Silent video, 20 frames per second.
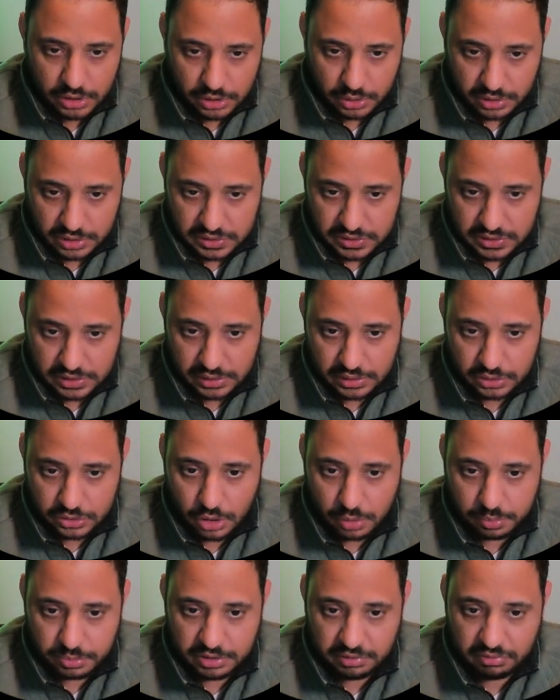You can see the
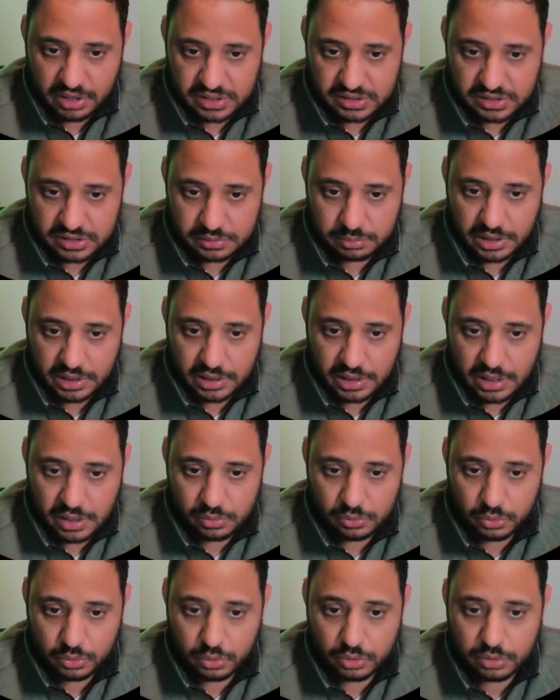top devices by
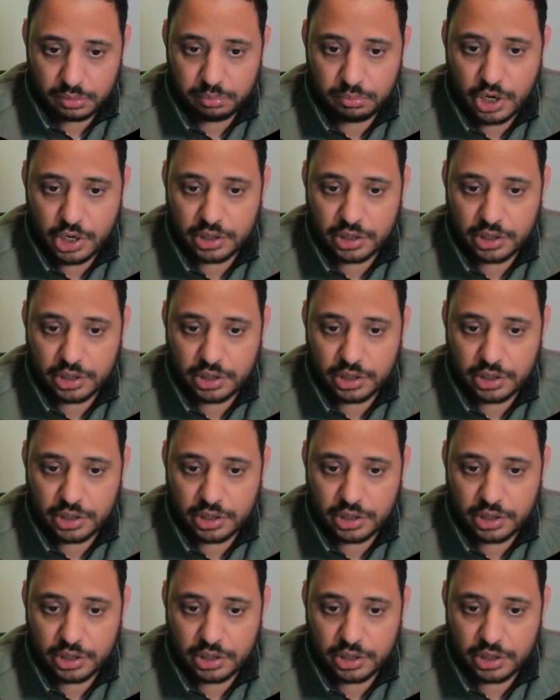download.